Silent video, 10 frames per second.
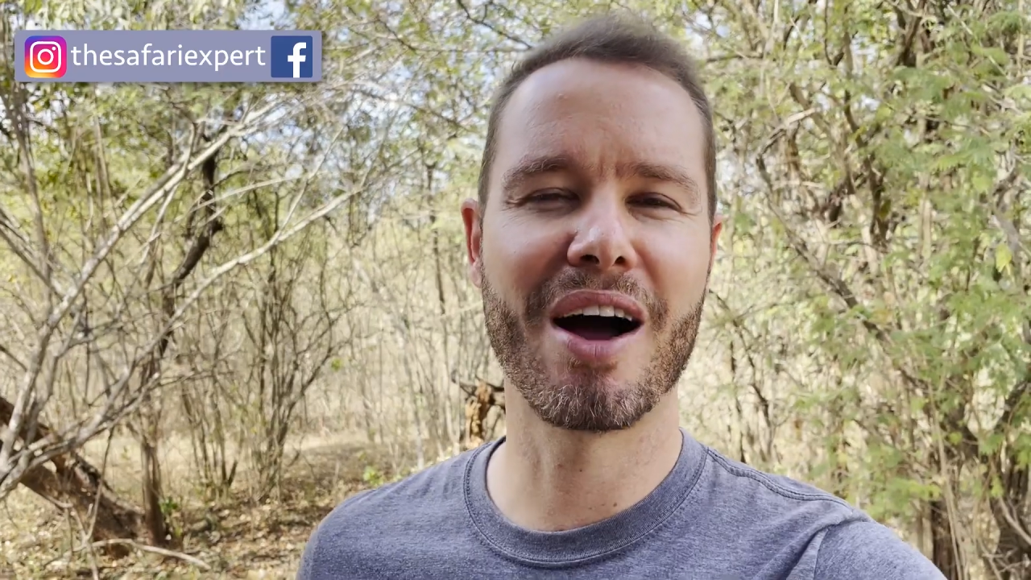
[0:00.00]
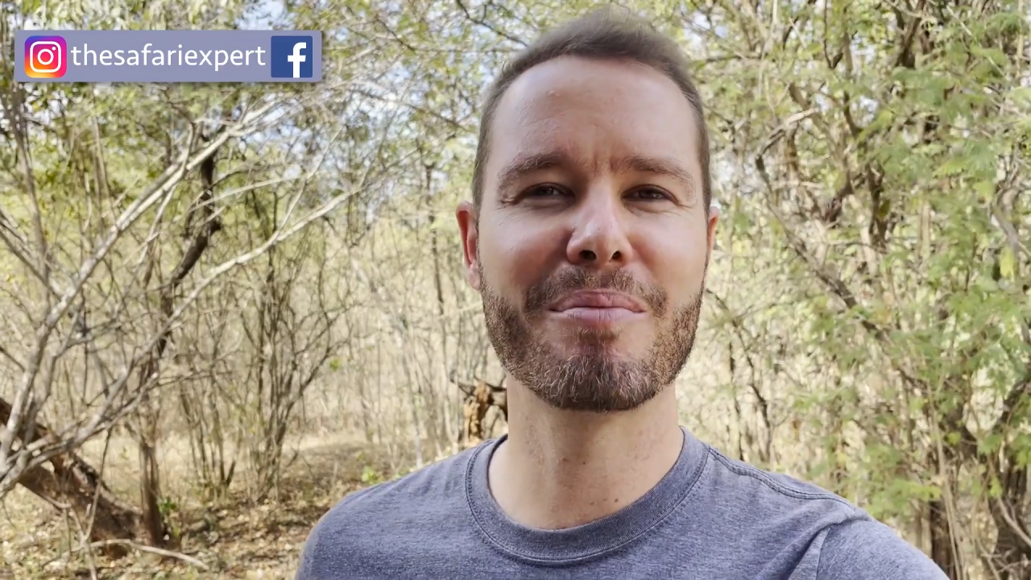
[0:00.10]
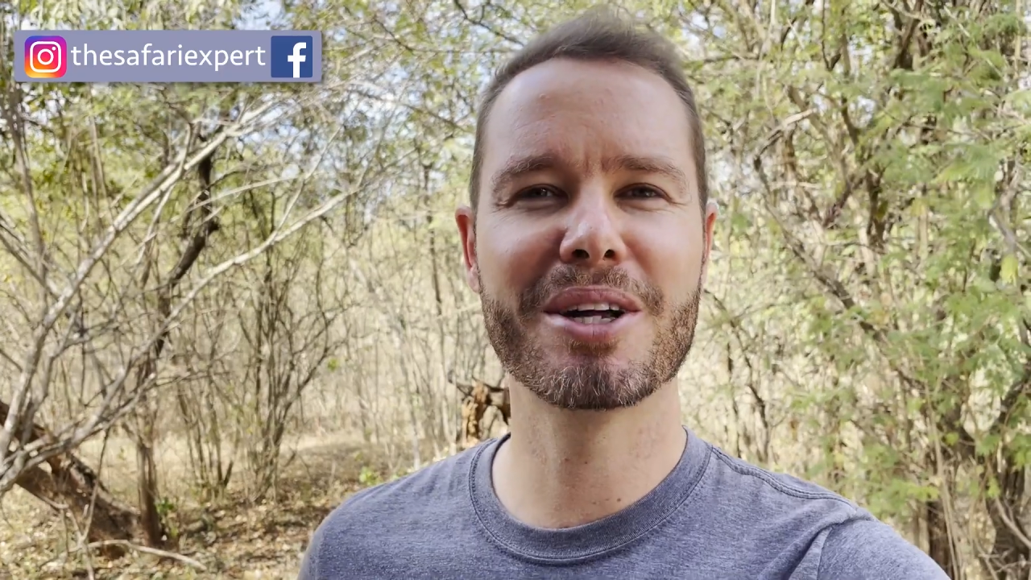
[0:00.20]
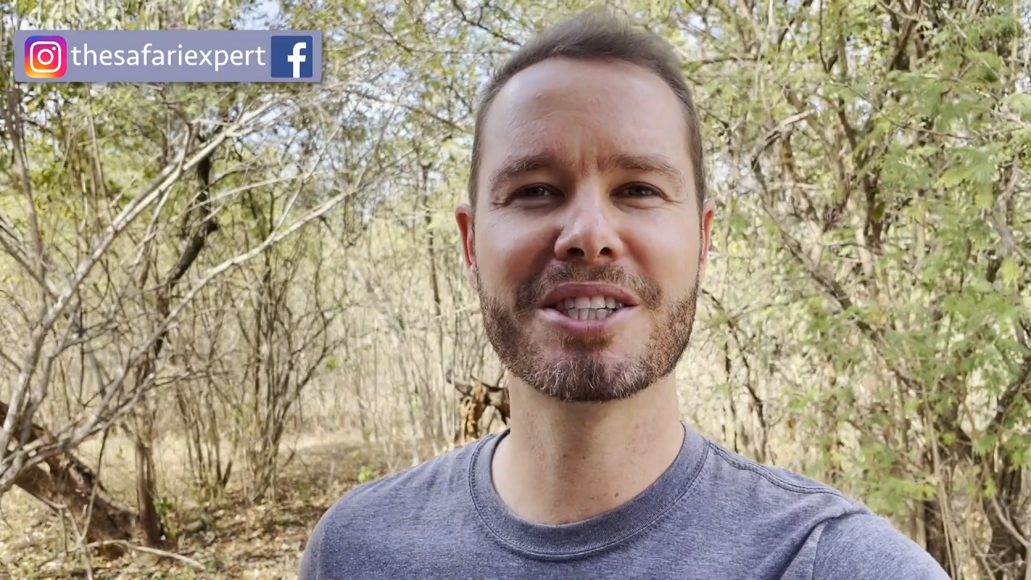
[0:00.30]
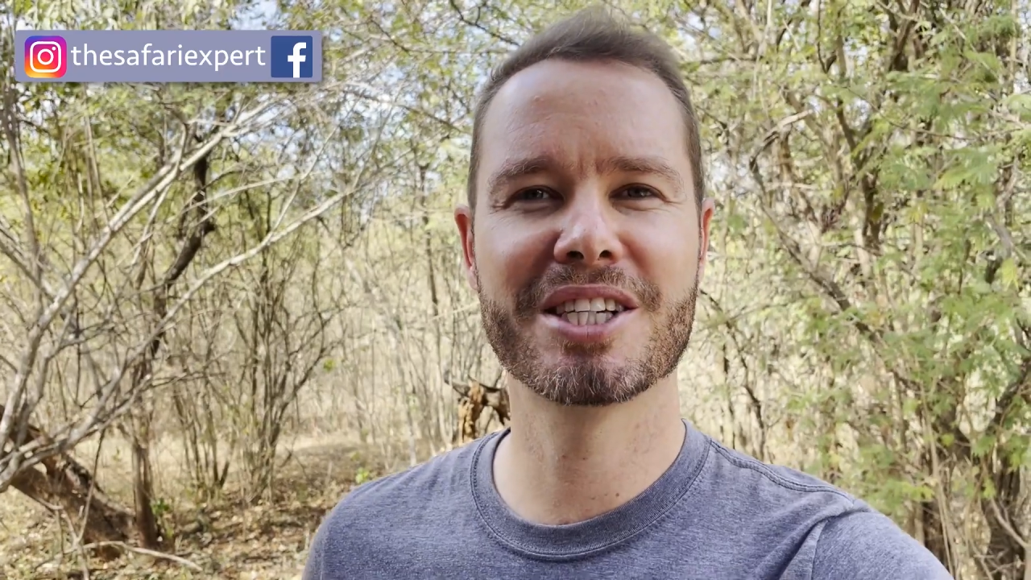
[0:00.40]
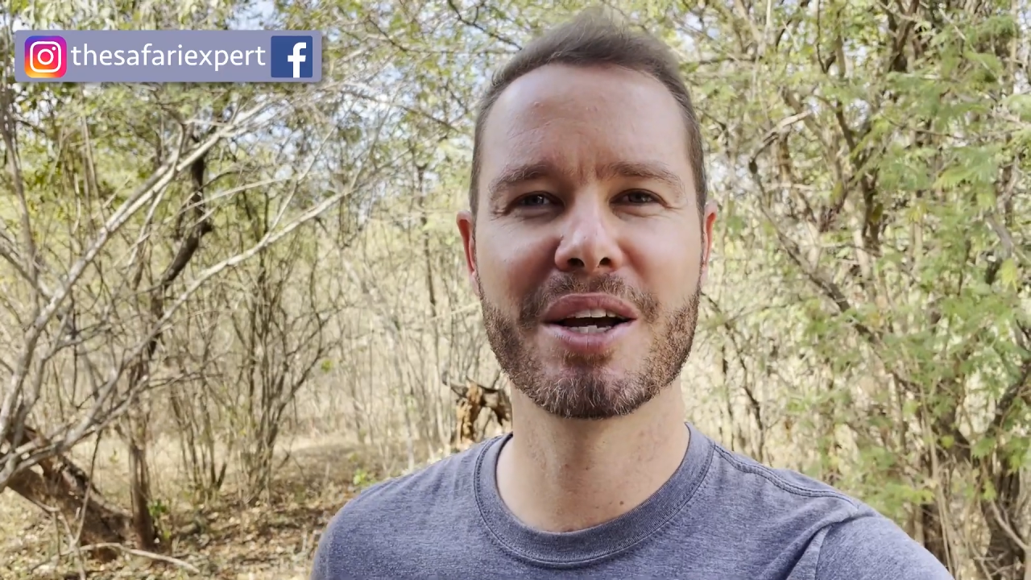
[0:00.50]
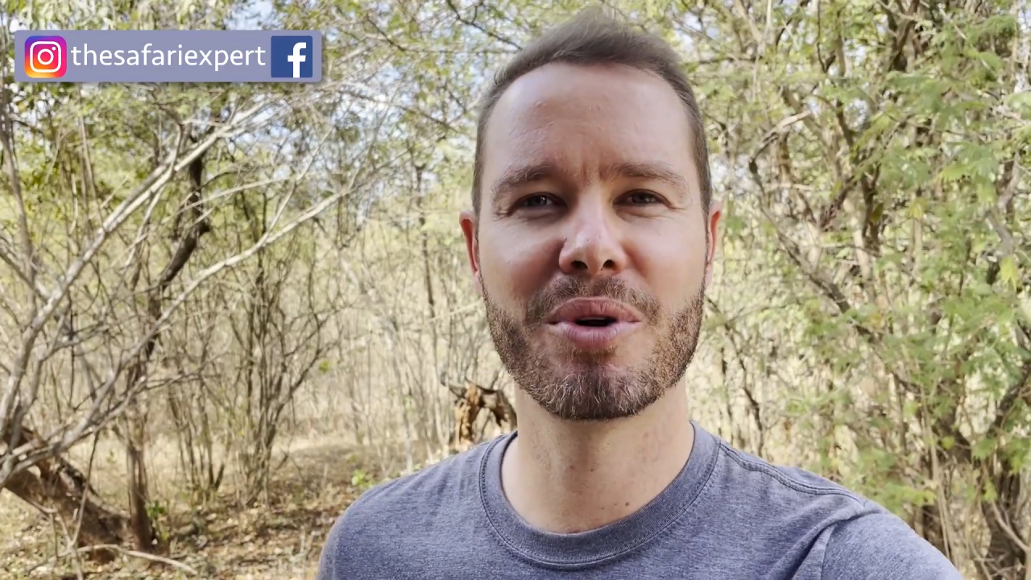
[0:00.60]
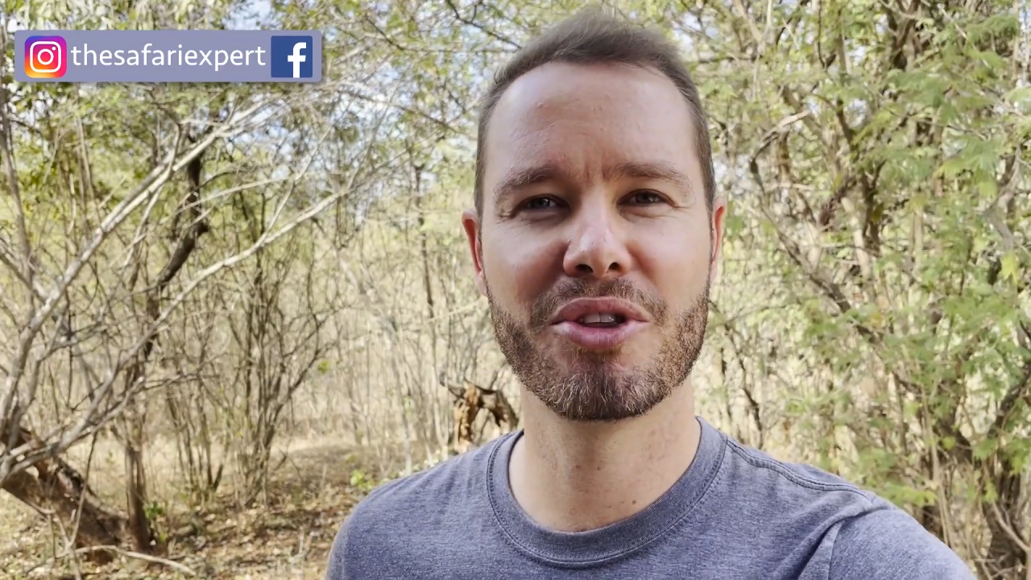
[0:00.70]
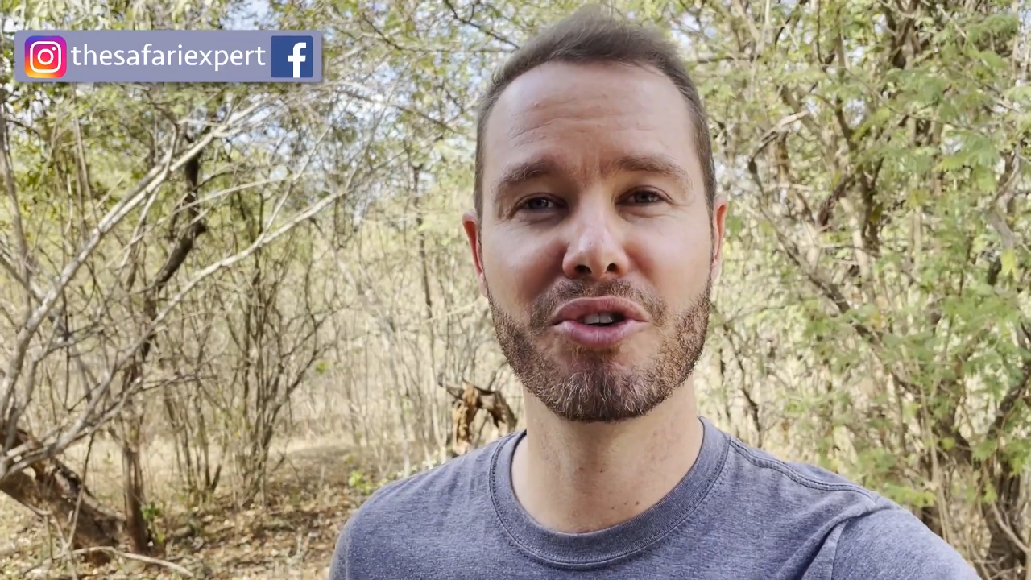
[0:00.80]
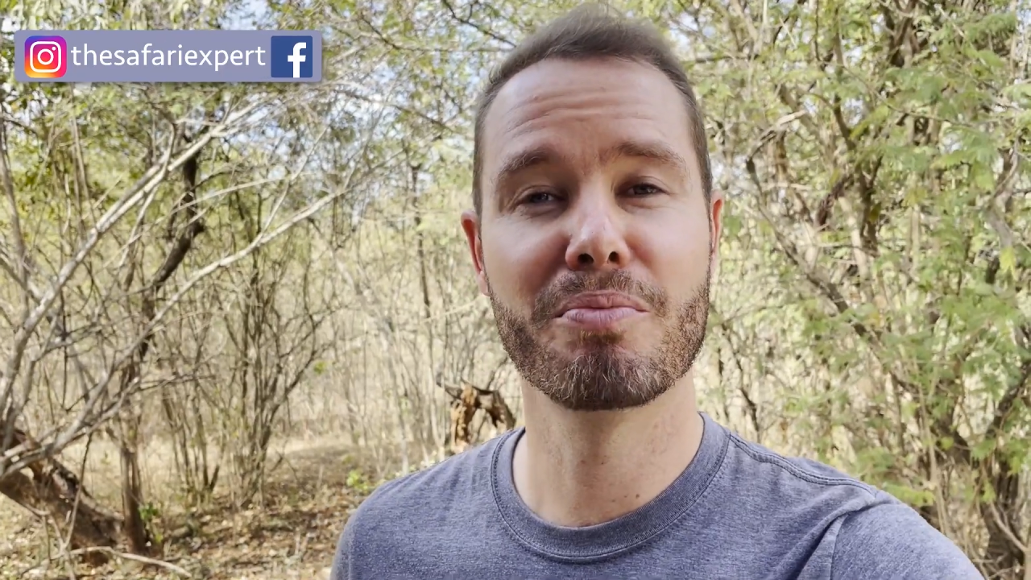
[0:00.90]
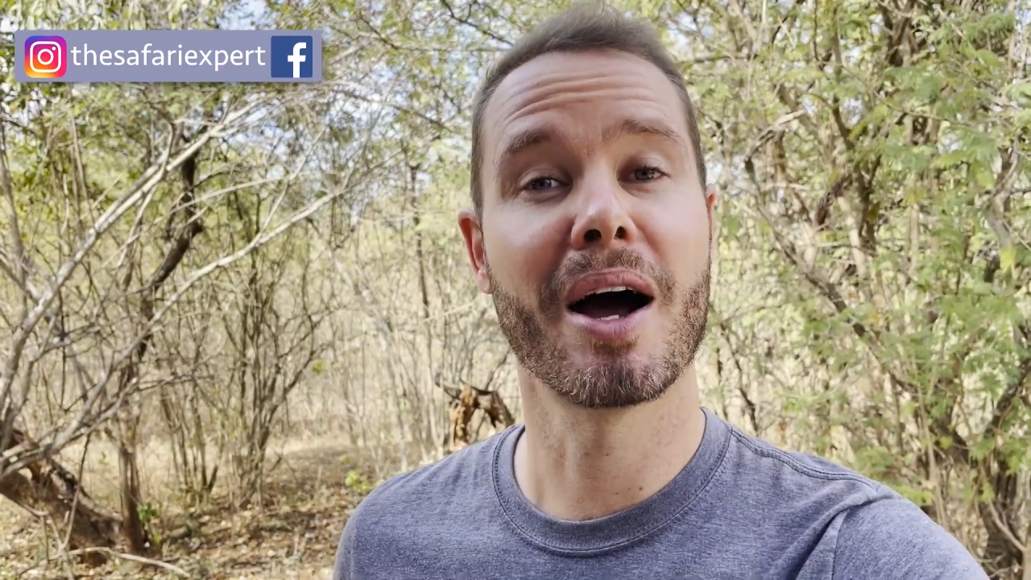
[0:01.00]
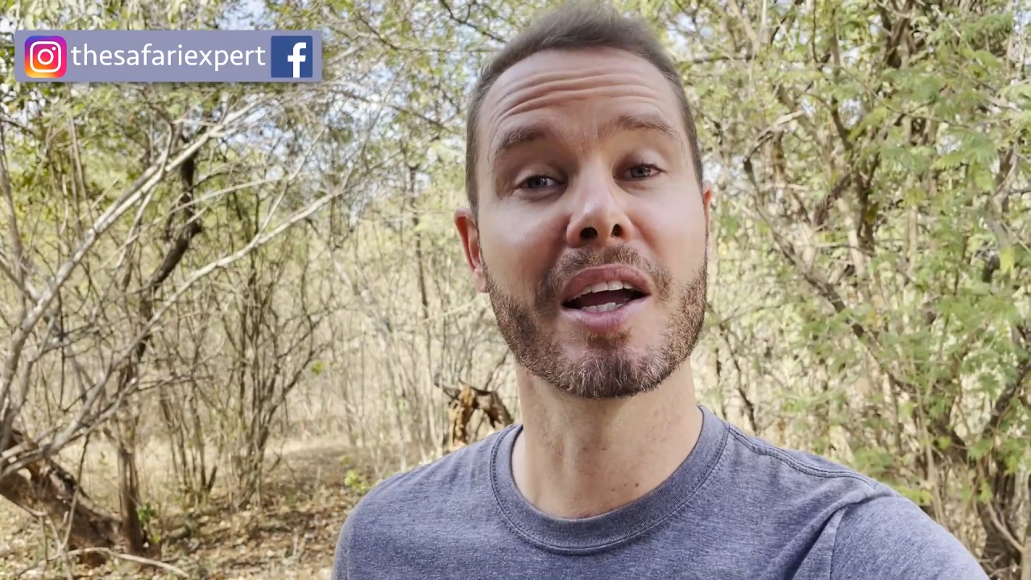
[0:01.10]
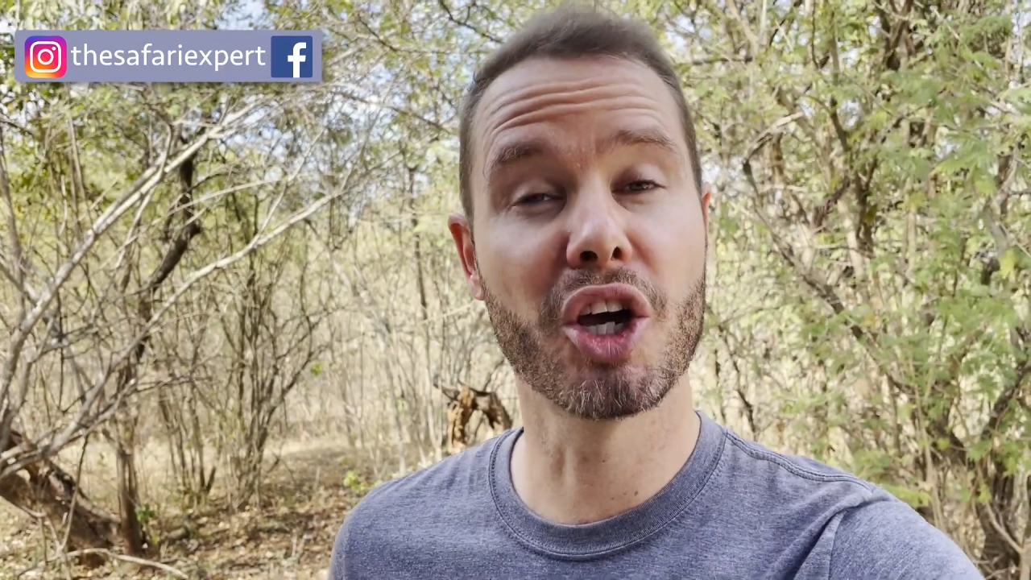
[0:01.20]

I'm going to share with you my